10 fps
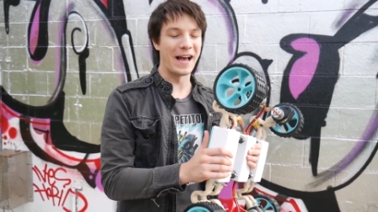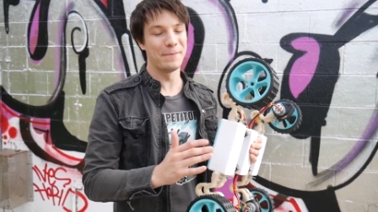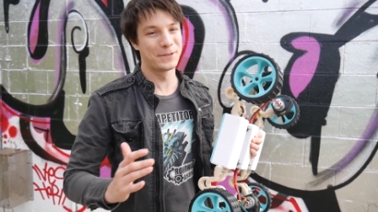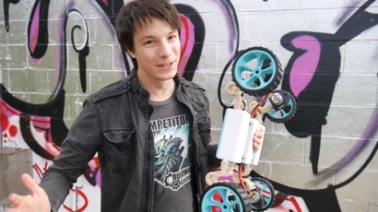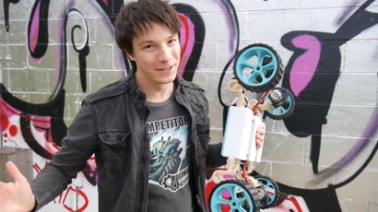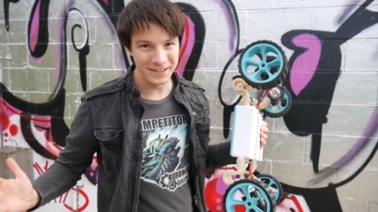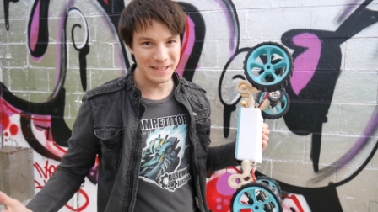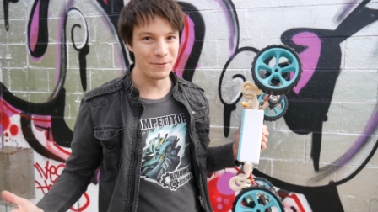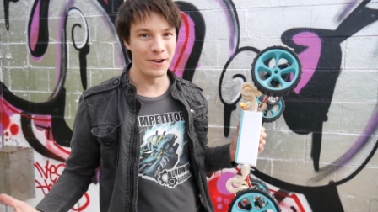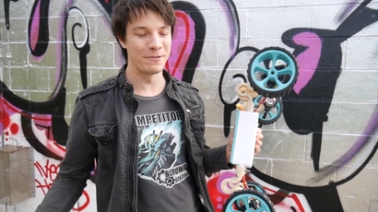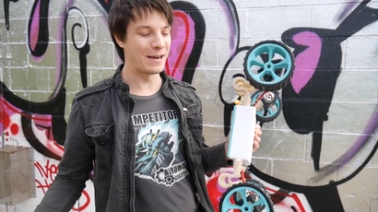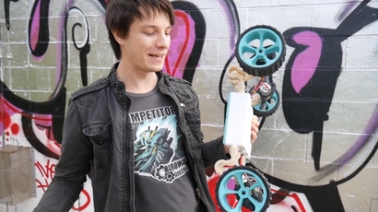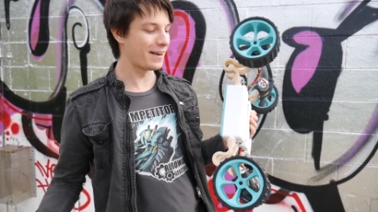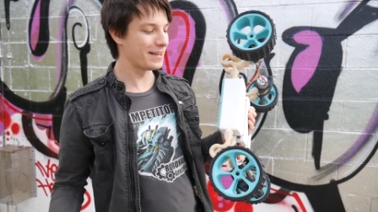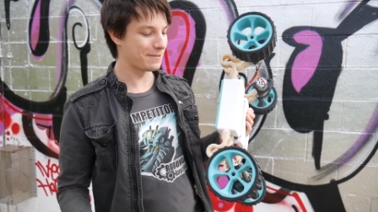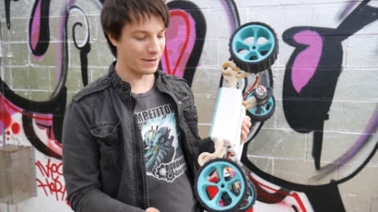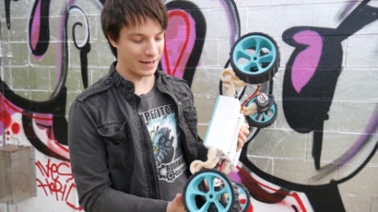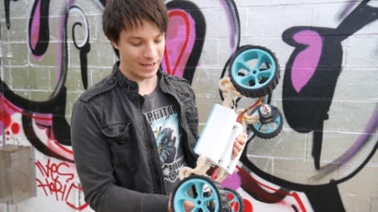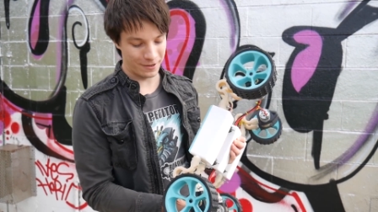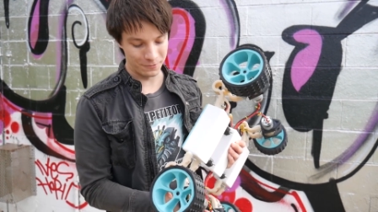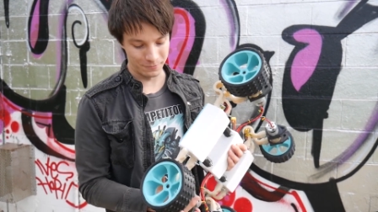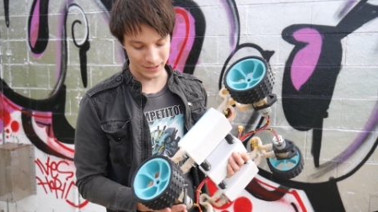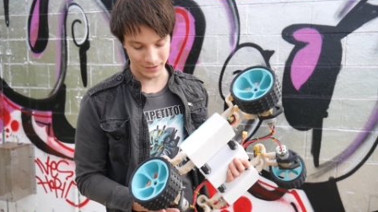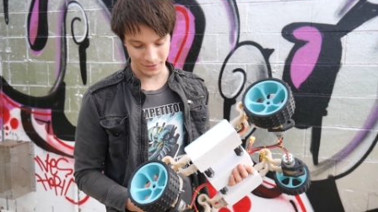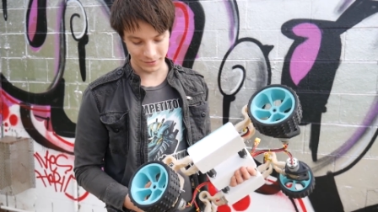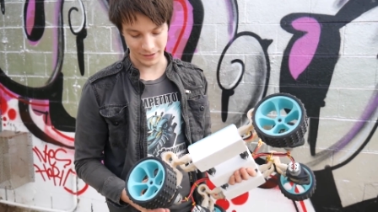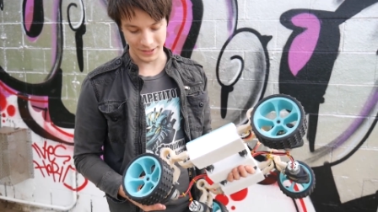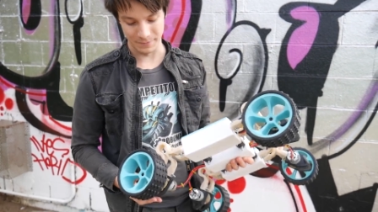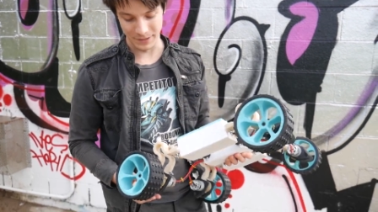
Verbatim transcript: absolutely blown away guys by how well this